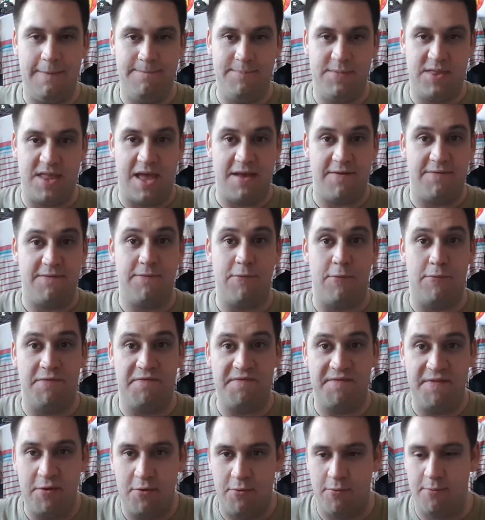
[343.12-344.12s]
death for
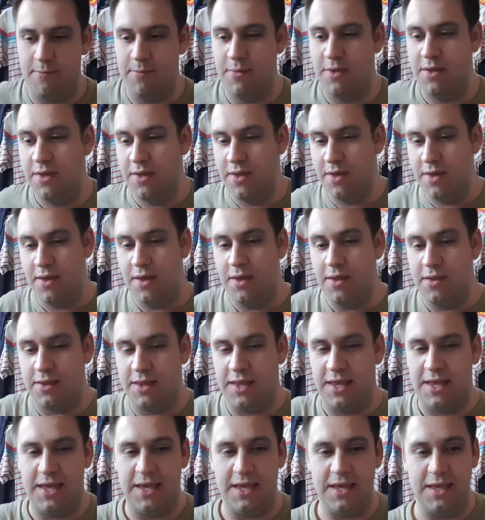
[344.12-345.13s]
film,
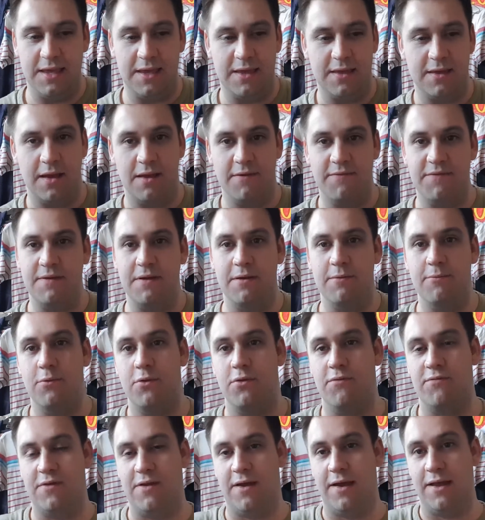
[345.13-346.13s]
I would
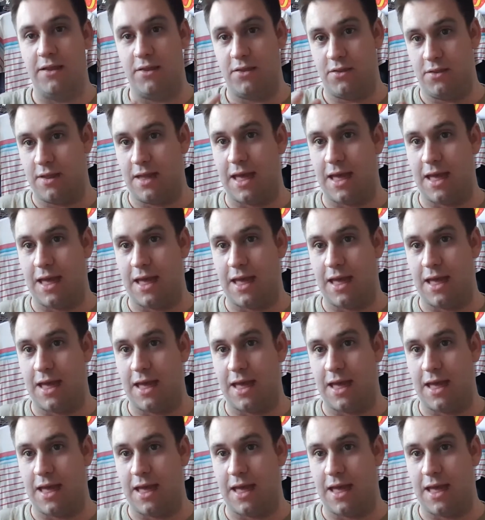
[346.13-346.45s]
have liked